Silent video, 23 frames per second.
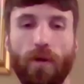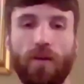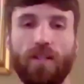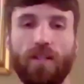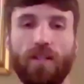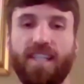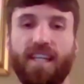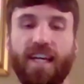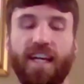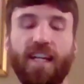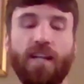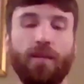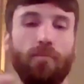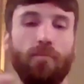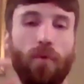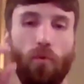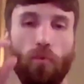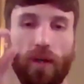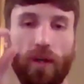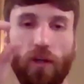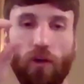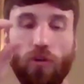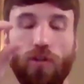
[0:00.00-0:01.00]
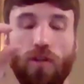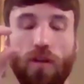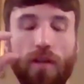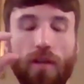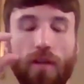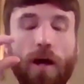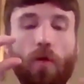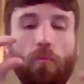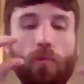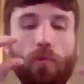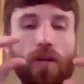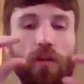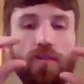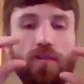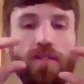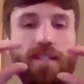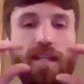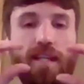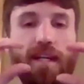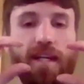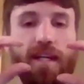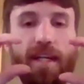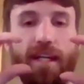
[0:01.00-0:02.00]
we could see them, but we couldn't. No, we couldn't
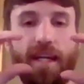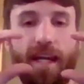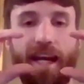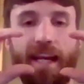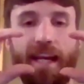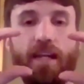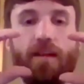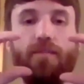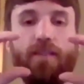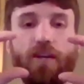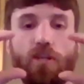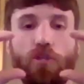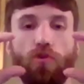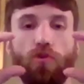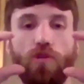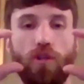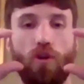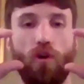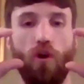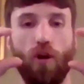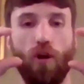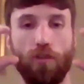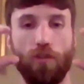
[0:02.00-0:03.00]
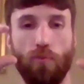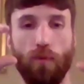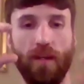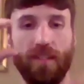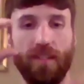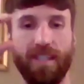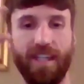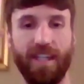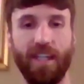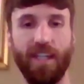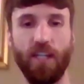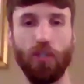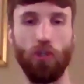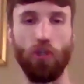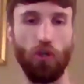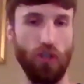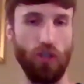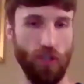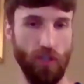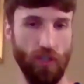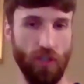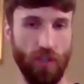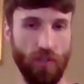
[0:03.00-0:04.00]
see the individual scores. We could see the
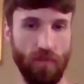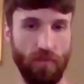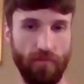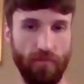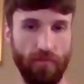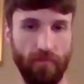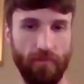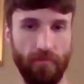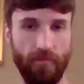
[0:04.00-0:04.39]
judges.